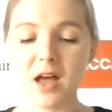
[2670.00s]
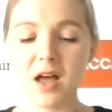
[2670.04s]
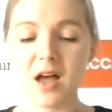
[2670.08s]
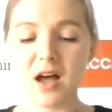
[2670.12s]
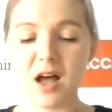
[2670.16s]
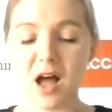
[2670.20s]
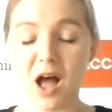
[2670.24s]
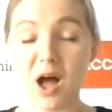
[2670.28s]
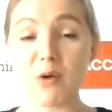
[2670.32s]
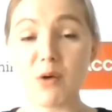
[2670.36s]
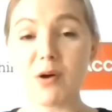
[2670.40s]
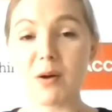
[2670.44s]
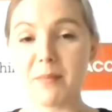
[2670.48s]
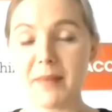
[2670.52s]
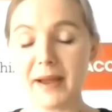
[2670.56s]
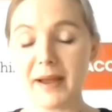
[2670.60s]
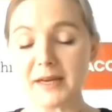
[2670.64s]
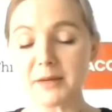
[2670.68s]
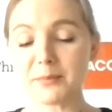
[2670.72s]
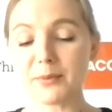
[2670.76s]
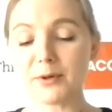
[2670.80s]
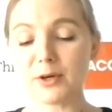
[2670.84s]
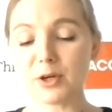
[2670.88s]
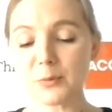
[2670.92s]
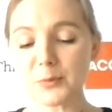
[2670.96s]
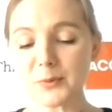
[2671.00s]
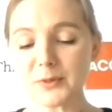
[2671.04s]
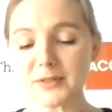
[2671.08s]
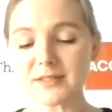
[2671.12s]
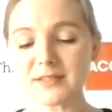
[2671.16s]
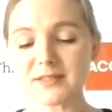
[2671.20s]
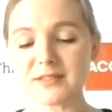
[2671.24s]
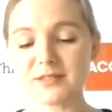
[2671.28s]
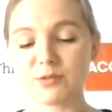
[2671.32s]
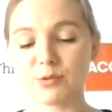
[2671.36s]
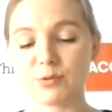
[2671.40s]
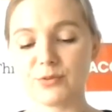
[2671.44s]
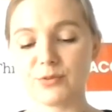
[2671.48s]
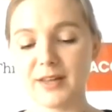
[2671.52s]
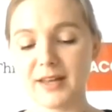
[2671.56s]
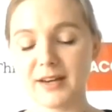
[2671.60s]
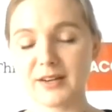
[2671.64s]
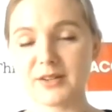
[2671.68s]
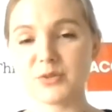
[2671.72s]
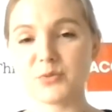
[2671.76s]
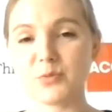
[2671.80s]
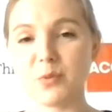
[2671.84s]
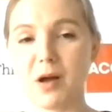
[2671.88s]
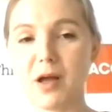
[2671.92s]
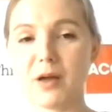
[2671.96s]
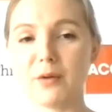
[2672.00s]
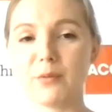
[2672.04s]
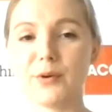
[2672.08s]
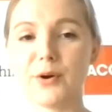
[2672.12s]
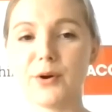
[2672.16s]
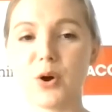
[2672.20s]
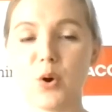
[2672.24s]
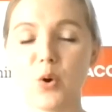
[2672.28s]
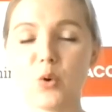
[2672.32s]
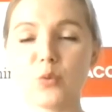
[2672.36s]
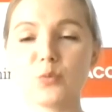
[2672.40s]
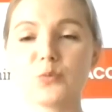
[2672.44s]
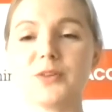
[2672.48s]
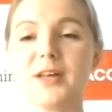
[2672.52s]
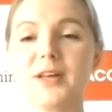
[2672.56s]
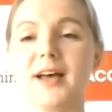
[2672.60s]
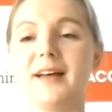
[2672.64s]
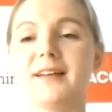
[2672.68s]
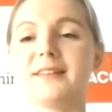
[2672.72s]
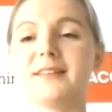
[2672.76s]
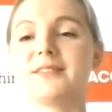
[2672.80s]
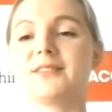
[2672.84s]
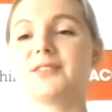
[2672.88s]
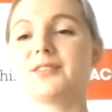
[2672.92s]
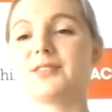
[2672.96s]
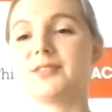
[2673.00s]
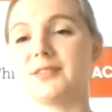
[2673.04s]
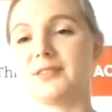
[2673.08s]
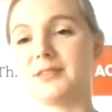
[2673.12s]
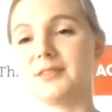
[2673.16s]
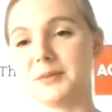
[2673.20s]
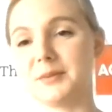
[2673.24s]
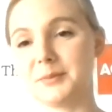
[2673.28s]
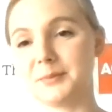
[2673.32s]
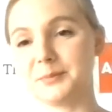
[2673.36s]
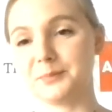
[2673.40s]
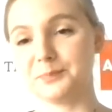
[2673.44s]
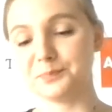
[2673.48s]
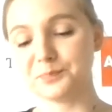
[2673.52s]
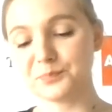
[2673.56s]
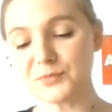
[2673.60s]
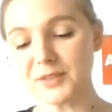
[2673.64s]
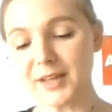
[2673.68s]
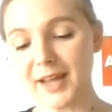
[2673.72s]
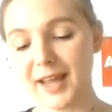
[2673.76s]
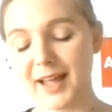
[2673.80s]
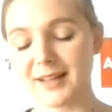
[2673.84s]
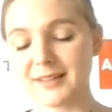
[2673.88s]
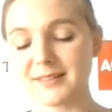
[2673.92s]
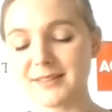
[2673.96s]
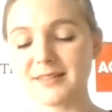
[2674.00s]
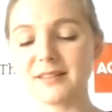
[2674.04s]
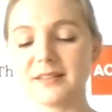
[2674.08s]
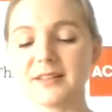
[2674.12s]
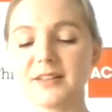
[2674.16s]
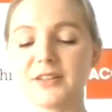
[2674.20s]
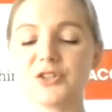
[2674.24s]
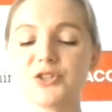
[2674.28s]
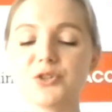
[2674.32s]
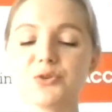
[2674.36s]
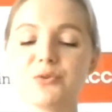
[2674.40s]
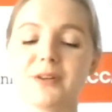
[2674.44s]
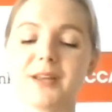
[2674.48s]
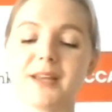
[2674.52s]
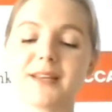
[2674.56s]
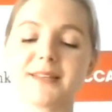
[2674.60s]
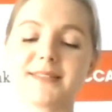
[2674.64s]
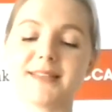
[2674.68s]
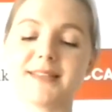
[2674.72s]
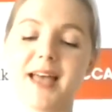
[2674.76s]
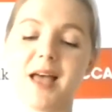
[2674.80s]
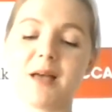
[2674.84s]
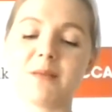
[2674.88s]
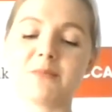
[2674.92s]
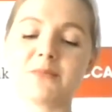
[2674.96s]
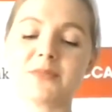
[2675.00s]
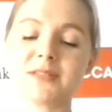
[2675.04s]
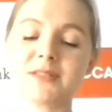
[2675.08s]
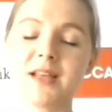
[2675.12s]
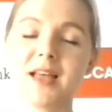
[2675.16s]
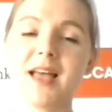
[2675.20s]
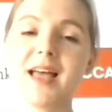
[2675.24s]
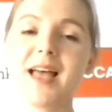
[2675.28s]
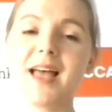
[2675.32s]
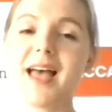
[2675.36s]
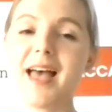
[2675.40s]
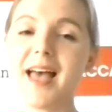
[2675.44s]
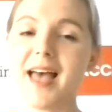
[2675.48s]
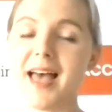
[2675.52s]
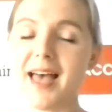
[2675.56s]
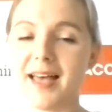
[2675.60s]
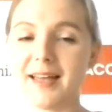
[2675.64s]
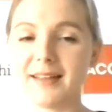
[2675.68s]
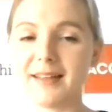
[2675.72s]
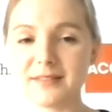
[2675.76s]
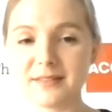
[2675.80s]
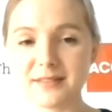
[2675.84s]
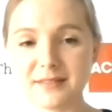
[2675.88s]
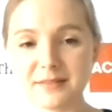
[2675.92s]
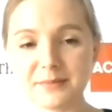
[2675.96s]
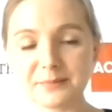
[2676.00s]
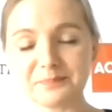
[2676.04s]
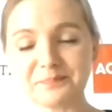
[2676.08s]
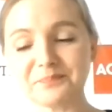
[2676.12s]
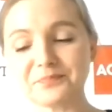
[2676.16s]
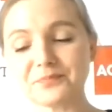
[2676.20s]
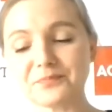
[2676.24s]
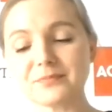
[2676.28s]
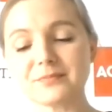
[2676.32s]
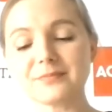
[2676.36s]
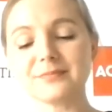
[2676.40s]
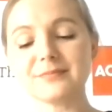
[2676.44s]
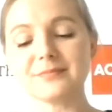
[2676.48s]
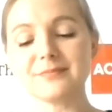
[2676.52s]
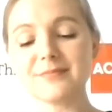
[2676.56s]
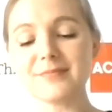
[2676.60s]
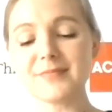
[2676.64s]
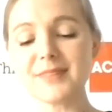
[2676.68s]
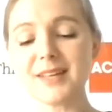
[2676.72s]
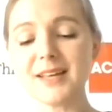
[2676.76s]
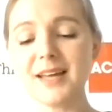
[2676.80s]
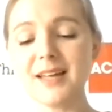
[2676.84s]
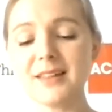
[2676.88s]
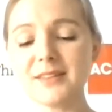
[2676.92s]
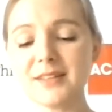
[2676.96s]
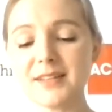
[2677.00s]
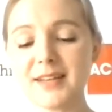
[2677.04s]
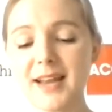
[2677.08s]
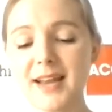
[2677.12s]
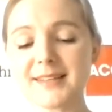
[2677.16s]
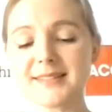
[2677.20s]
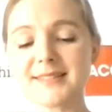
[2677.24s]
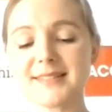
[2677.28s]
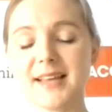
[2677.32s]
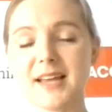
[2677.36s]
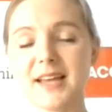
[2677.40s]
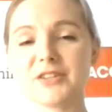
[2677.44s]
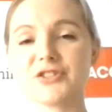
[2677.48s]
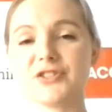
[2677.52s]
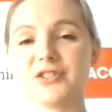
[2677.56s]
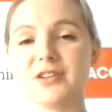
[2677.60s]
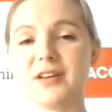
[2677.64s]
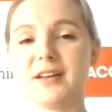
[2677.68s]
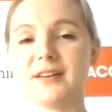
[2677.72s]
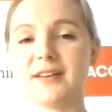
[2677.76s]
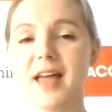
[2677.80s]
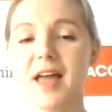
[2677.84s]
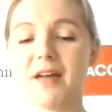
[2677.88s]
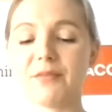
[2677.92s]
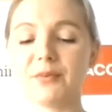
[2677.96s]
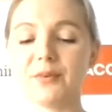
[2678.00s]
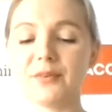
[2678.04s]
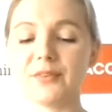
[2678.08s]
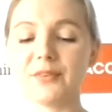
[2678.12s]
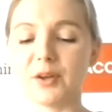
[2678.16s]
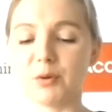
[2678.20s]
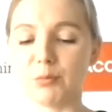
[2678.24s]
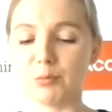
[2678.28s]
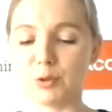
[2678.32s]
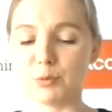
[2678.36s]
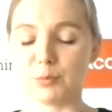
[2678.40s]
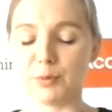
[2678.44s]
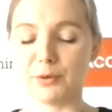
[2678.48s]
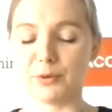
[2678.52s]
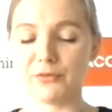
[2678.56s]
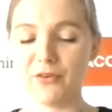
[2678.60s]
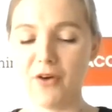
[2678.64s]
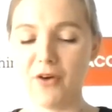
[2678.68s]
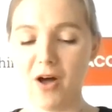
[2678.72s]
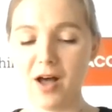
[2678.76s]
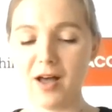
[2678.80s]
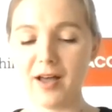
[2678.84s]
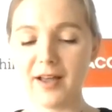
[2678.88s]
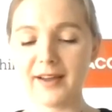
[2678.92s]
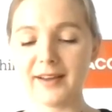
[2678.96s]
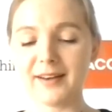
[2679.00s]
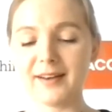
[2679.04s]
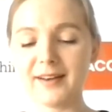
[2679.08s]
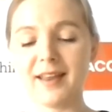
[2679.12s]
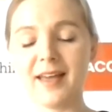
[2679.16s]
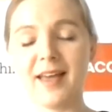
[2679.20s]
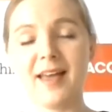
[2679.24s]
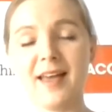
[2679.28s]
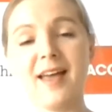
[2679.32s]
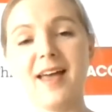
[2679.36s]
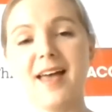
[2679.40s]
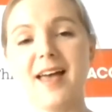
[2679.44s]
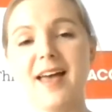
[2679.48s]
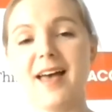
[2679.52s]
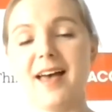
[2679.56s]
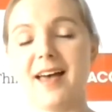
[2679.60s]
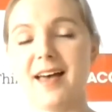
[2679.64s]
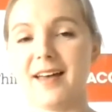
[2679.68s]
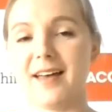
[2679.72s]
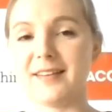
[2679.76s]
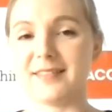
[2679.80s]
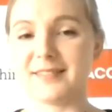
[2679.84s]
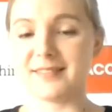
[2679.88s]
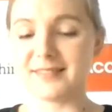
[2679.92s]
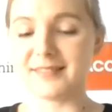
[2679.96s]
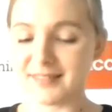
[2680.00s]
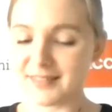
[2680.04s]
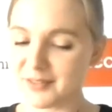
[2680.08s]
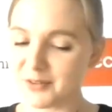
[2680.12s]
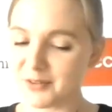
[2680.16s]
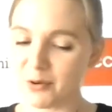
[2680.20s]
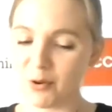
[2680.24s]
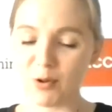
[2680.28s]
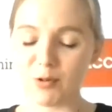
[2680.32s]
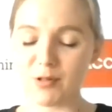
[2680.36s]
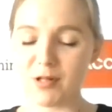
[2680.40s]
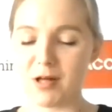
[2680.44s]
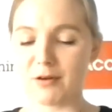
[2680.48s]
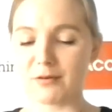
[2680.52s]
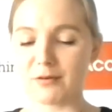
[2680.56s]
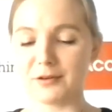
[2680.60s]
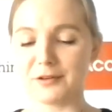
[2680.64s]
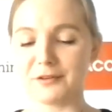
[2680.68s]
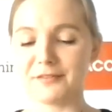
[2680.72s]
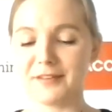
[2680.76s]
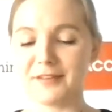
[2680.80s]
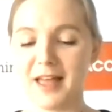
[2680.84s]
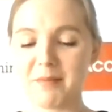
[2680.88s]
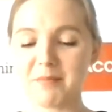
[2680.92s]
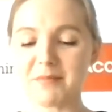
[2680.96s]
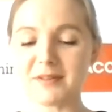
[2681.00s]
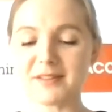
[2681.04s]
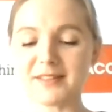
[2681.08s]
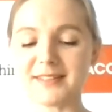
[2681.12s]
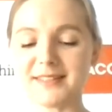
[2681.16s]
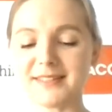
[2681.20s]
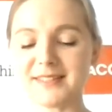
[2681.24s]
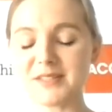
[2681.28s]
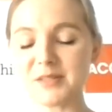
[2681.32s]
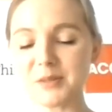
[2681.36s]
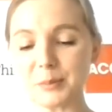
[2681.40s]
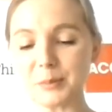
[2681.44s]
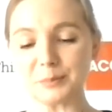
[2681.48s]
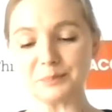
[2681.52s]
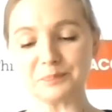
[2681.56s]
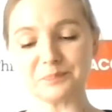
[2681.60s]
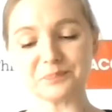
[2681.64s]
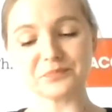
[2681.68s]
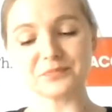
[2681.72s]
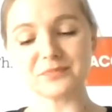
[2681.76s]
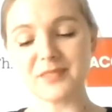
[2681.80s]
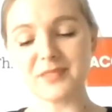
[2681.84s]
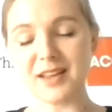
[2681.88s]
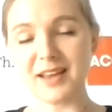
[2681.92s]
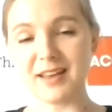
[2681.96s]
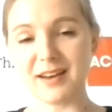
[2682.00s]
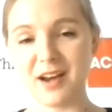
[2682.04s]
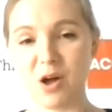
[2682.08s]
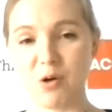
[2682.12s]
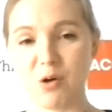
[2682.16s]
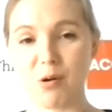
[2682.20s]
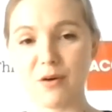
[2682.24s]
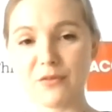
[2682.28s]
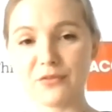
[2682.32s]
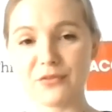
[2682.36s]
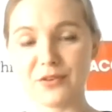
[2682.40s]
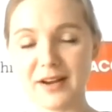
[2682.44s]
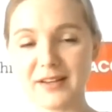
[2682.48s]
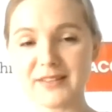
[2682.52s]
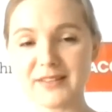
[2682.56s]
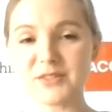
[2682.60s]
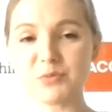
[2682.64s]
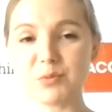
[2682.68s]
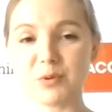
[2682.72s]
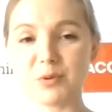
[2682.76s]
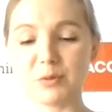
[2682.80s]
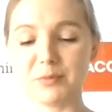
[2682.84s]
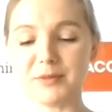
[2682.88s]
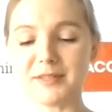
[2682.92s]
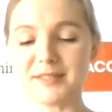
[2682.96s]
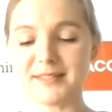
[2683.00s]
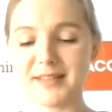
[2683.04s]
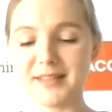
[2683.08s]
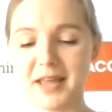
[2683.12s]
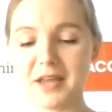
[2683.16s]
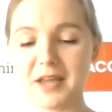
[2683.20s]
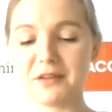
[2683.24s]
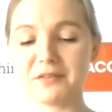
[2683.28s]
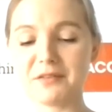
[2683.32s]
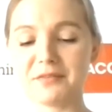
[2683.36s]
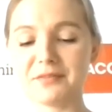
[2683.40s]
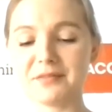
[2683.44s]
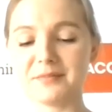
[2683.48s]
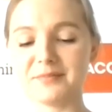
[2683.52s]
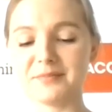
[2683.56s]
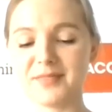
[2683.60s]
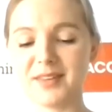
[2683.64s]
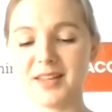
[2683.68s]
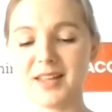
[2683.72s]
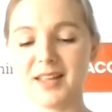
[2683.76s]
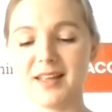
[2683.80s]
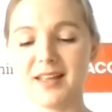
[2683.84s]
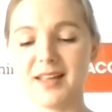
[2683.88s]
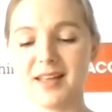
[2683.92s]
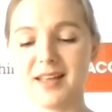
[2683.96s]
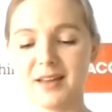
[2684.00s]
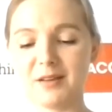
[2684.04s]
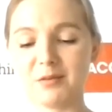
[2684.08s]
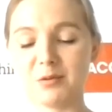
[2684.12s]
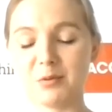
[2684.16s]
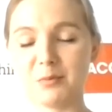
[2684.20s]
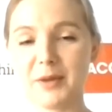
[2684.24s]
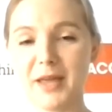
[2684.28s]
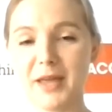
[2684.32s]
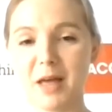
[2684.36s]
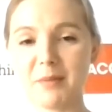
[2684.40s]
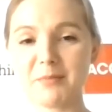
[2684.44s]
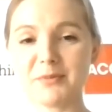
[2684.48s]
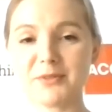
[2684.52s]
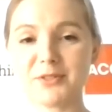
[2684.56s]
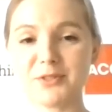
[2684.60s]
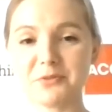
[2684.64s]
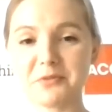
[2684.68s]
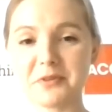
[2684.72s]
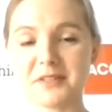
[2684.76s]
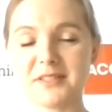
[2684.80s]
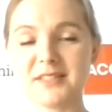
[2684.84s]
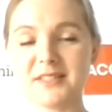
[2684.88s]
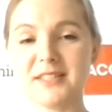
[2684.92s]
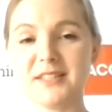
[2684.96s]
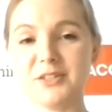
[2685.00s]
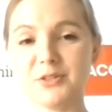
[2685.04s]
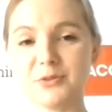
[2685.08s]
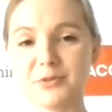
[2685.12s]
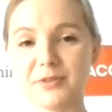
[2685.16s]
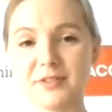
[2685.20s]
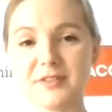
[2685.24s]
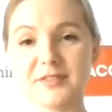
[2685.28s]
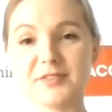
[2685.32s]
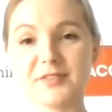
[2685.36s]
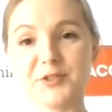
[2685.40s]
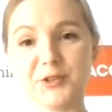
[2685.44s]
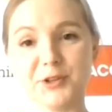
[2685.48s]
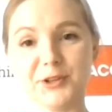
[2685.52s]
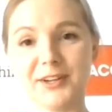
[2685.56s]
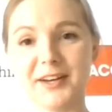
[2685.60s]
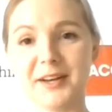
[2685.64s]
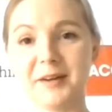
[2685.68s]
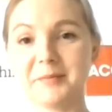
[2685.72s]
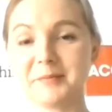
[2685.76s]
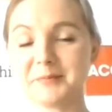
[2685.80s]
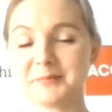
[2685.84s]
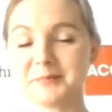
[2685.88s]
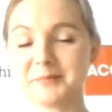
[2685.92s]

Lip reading: our main purpose. So that is why we hope that canceling during exams and the next session, everything will be fine, and all our families and our friends will be safe. Happy to continue this journey.